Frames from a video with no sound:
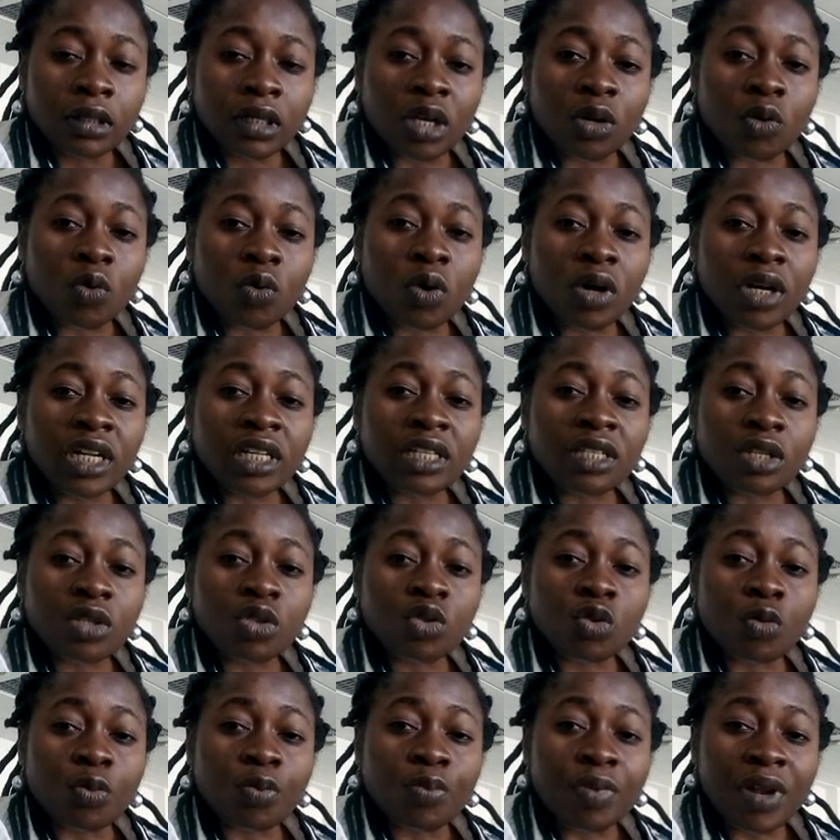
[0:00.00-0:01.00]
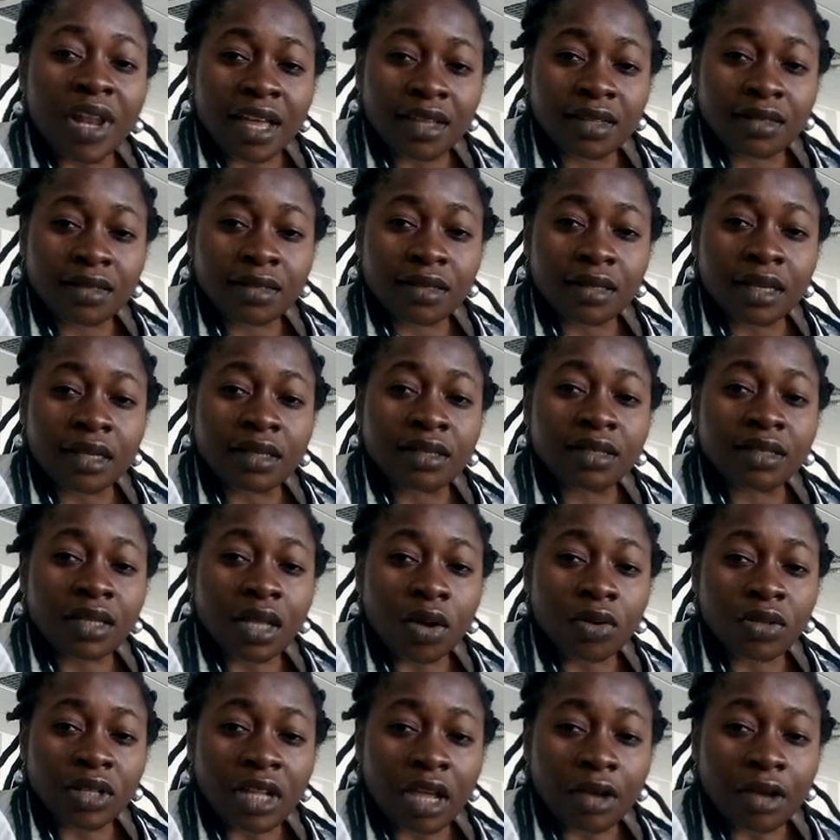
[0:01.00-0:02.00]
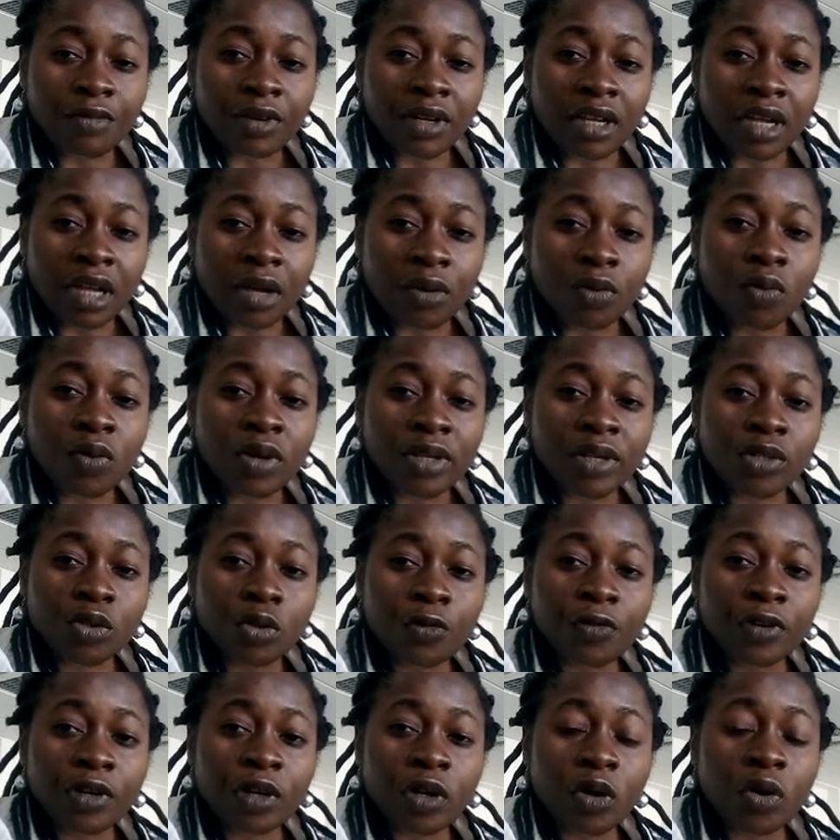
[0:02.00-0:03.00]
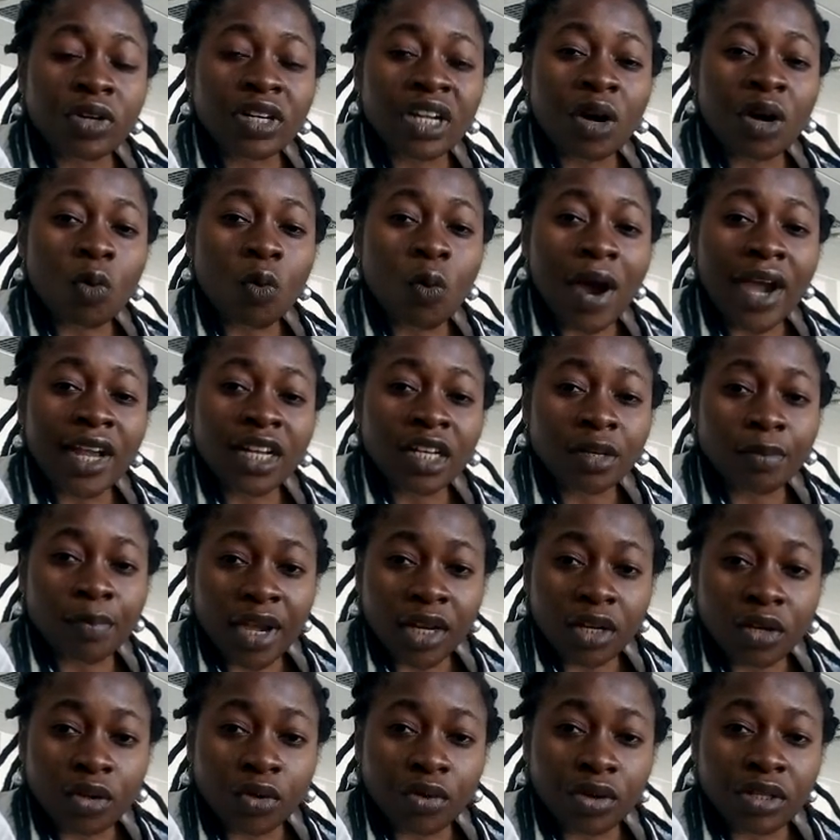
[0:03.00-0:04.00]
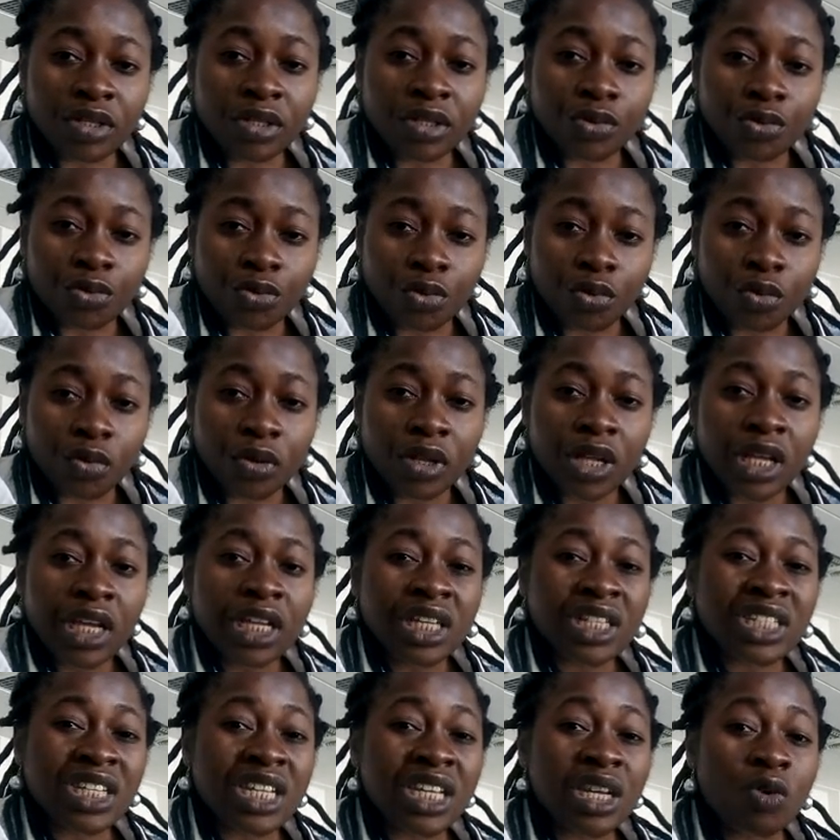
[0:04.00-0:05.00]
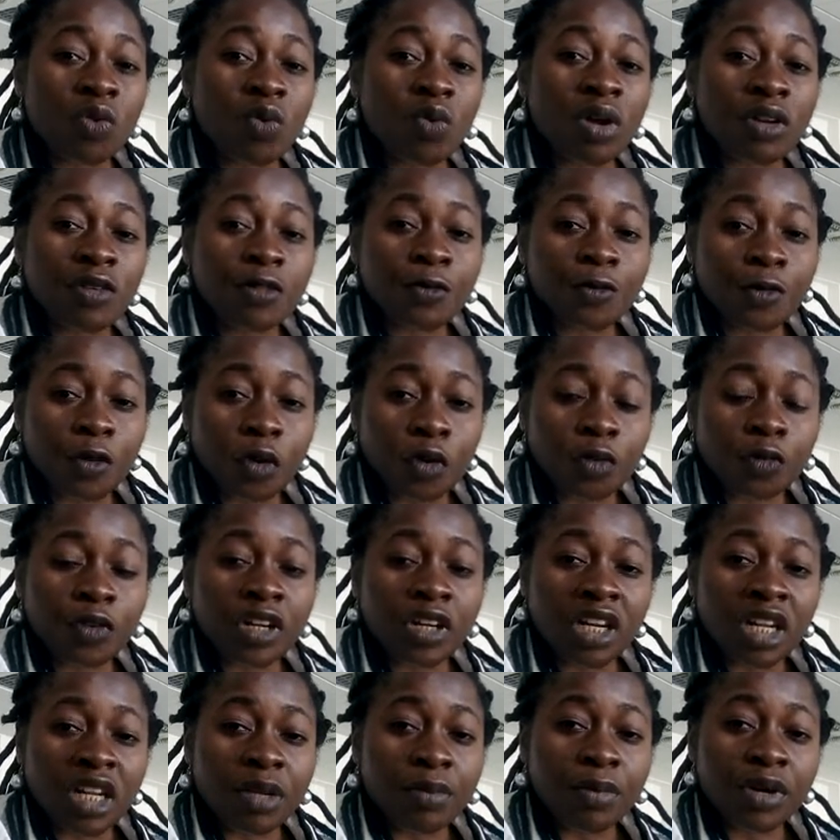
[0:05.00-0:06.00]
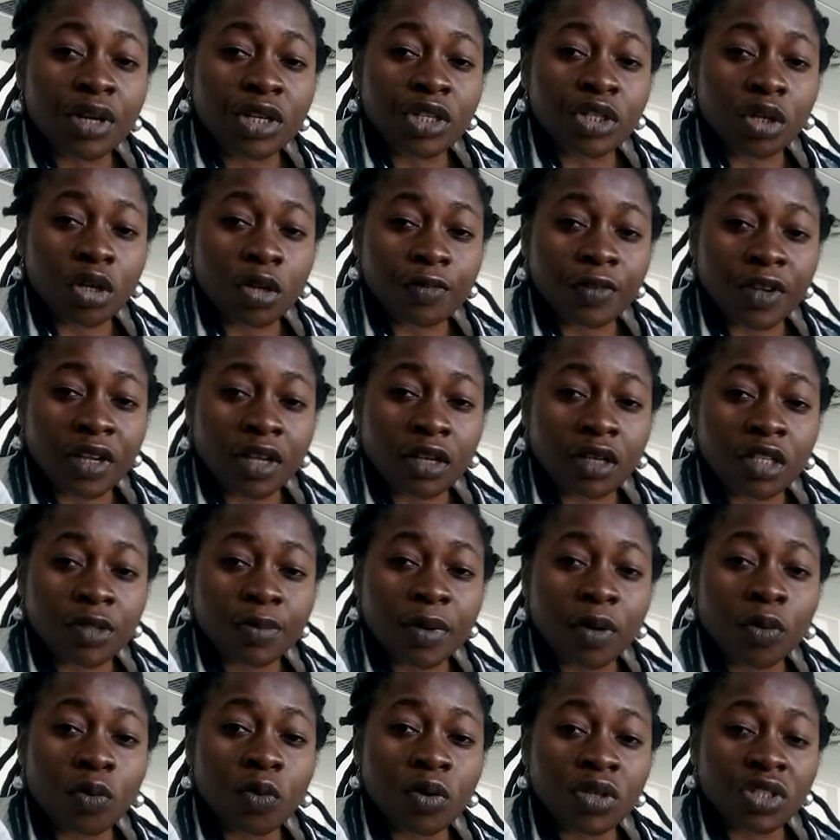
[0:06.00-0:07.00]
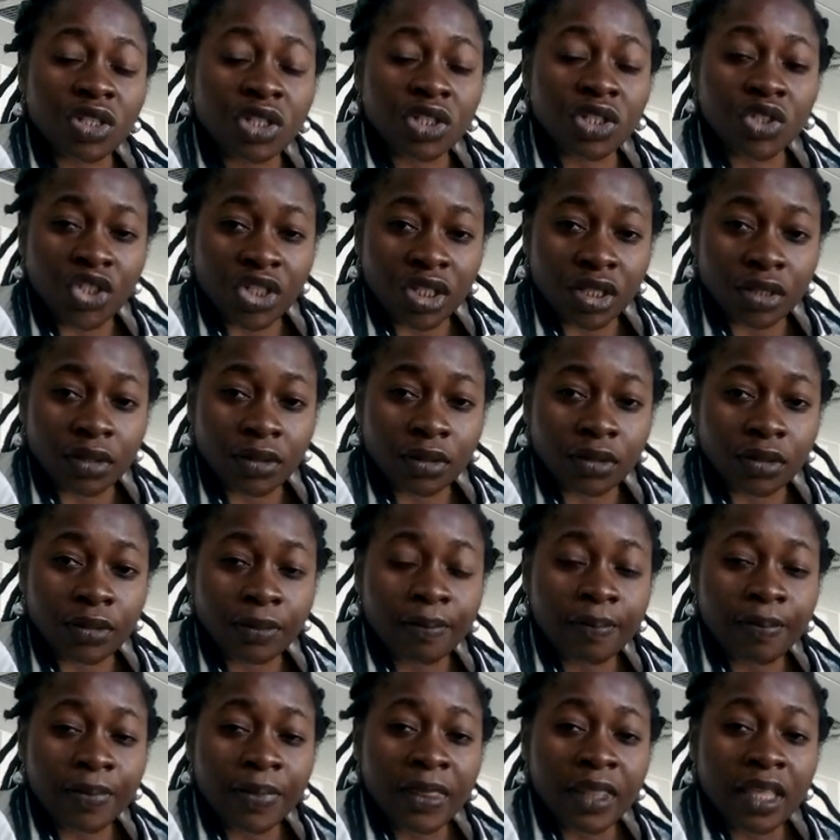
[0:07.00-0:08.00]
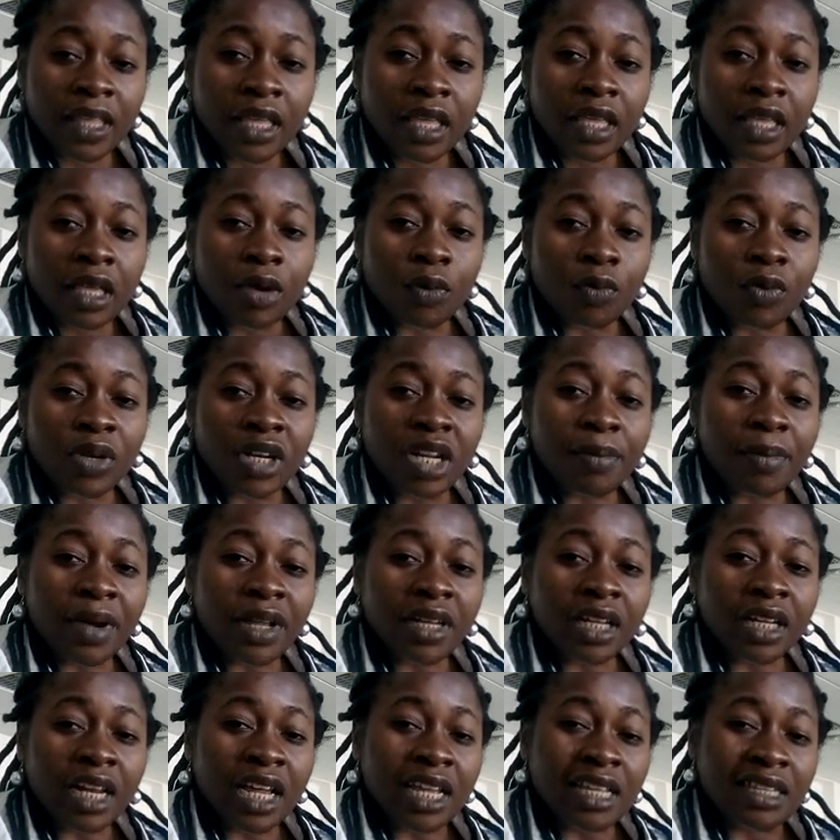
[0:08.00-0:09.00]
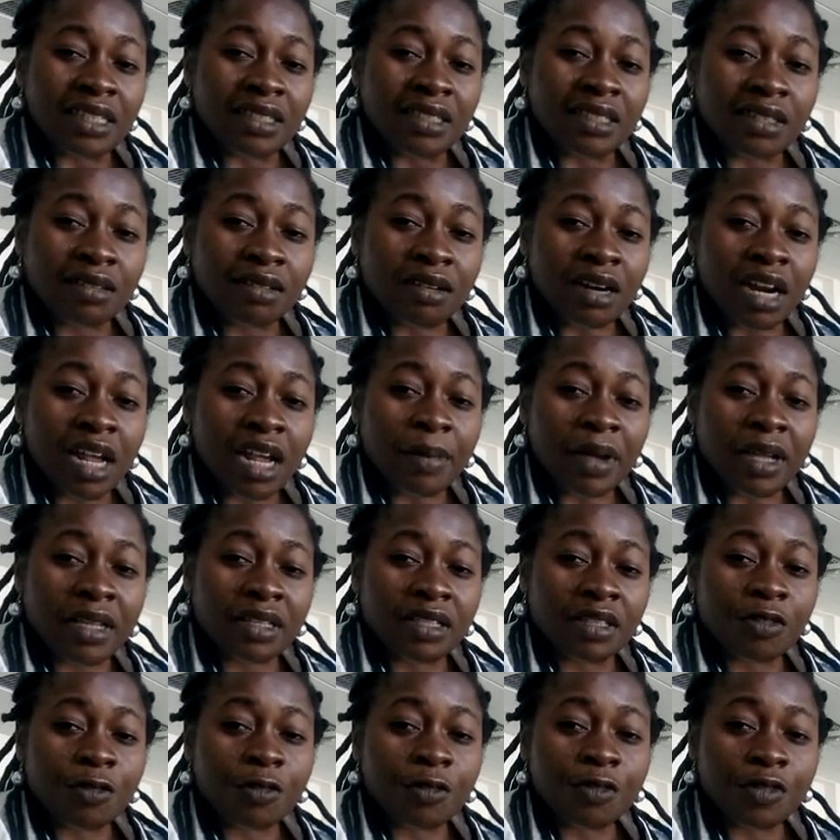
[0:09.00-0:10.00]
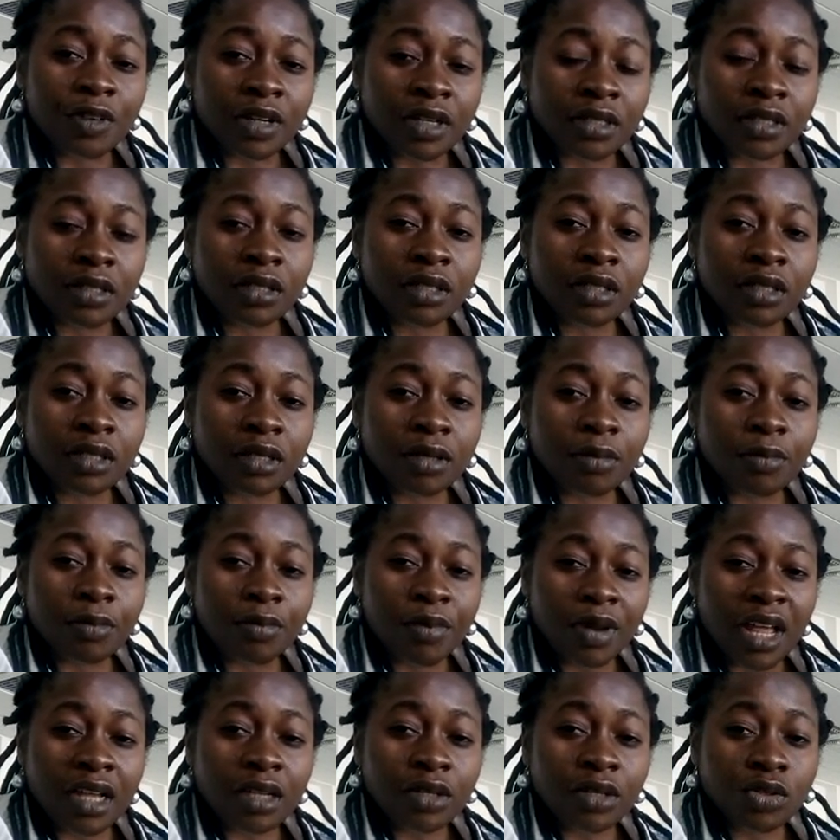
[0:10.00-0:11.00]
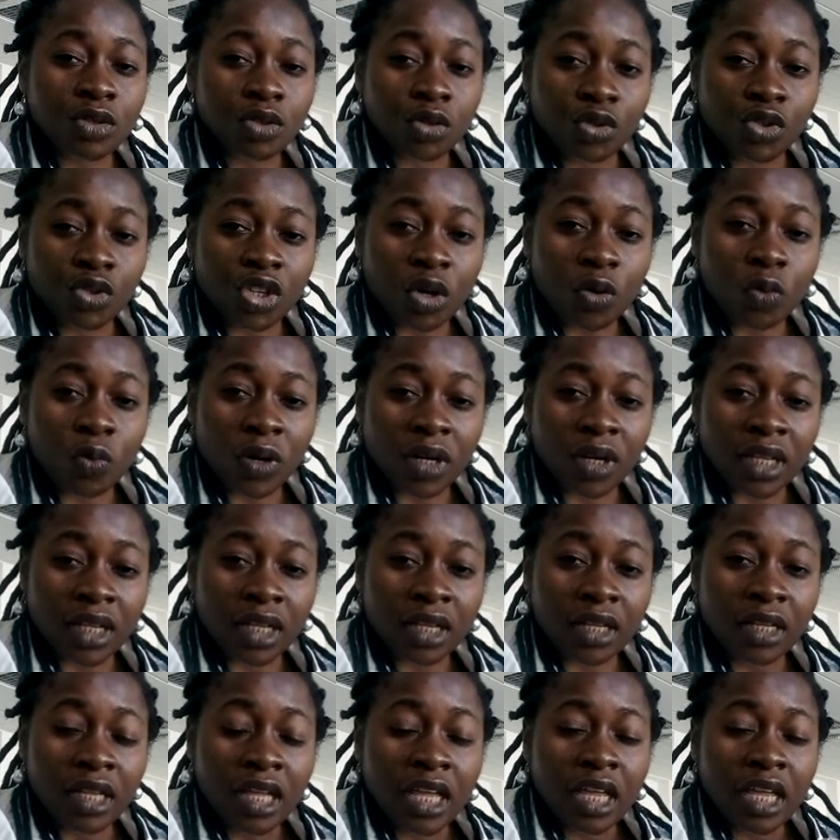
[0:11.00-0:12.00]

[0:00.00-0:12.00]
equality to blacks in South Africa who were suffering under white minority rule. She equally fought for the liberation of her husband who was in jail. Winnie Mandela is described as the first black social worker.